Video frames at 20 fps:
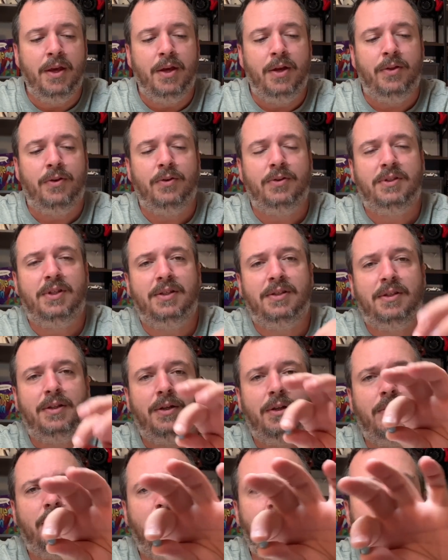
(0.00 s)
There's these
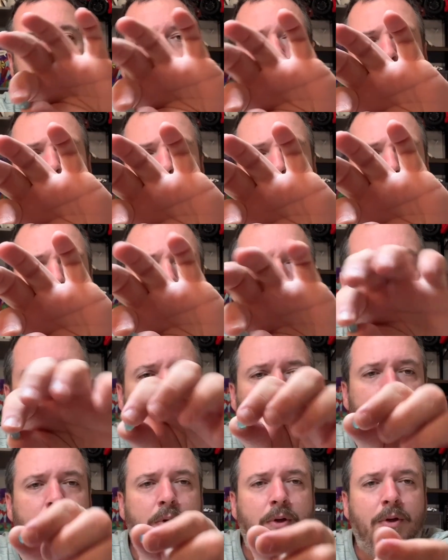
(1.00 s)
little
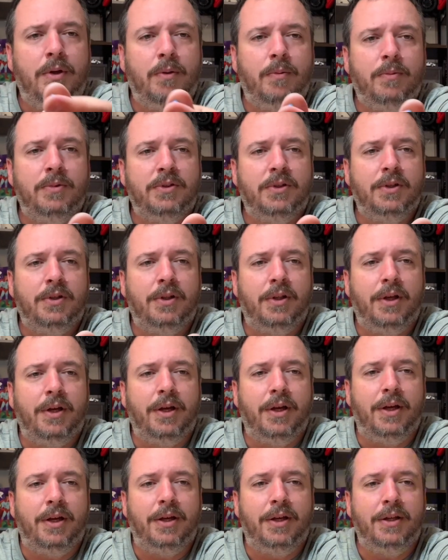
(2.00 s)
gold, almost look
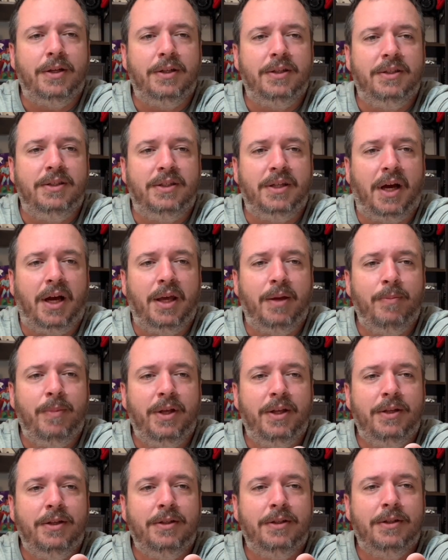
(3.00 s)
like
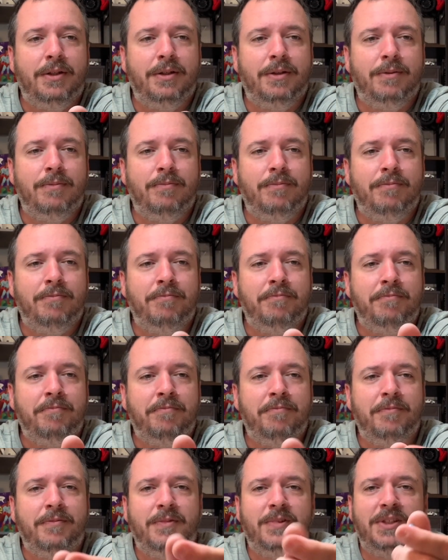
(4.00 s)
diamond
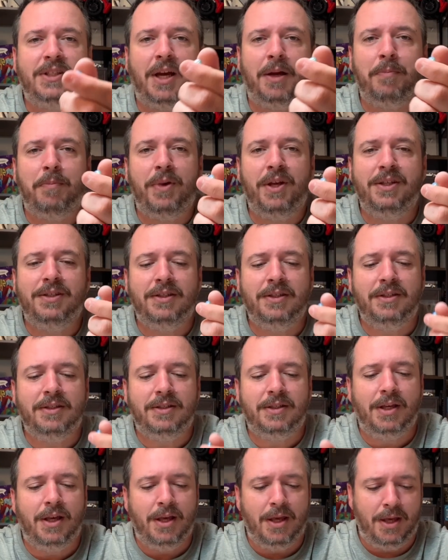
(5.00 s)
type
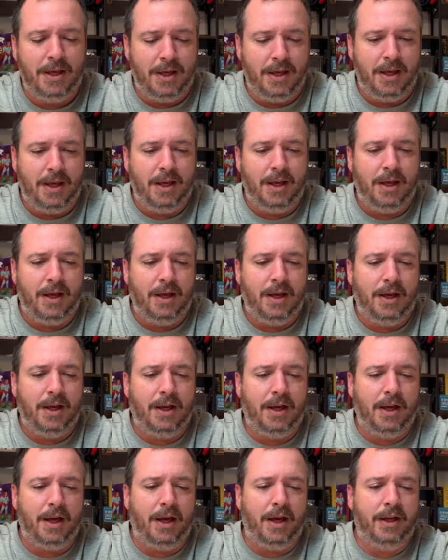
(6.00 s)
pieces.
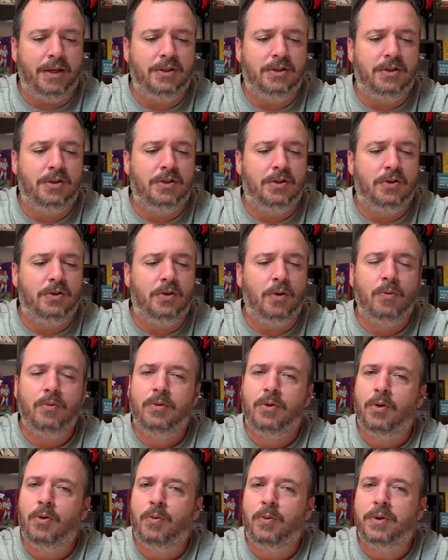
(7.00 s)
I don't
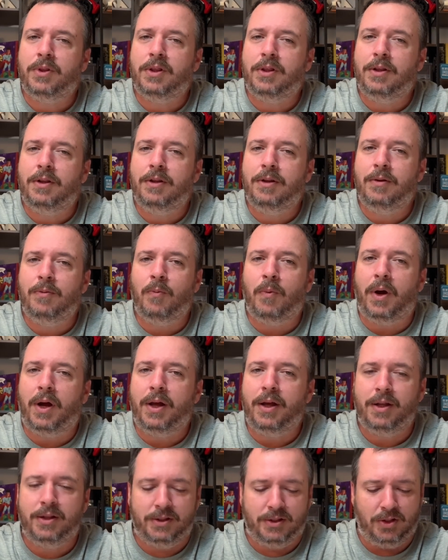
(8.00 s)
know why
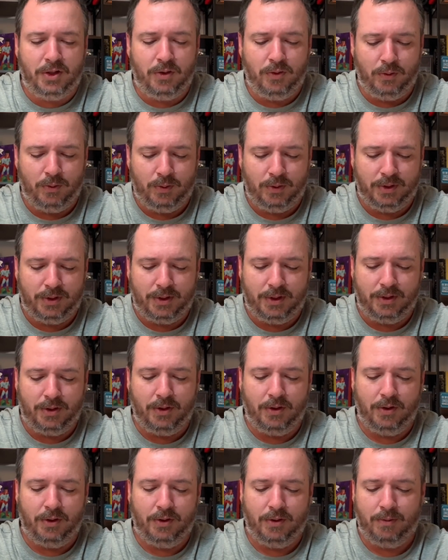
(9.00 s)
it's used.
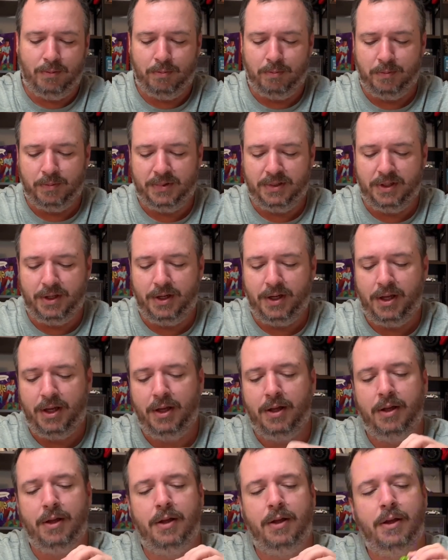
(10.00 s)
They're
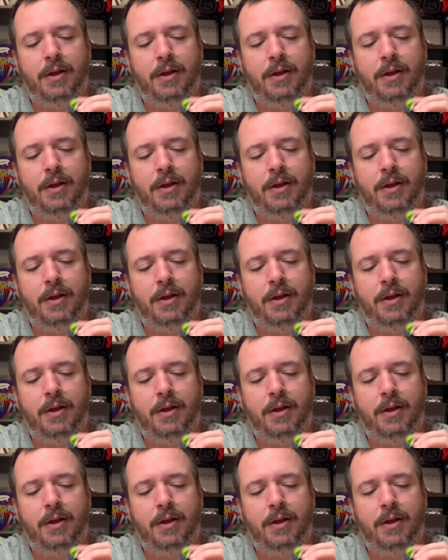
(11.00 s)
sitting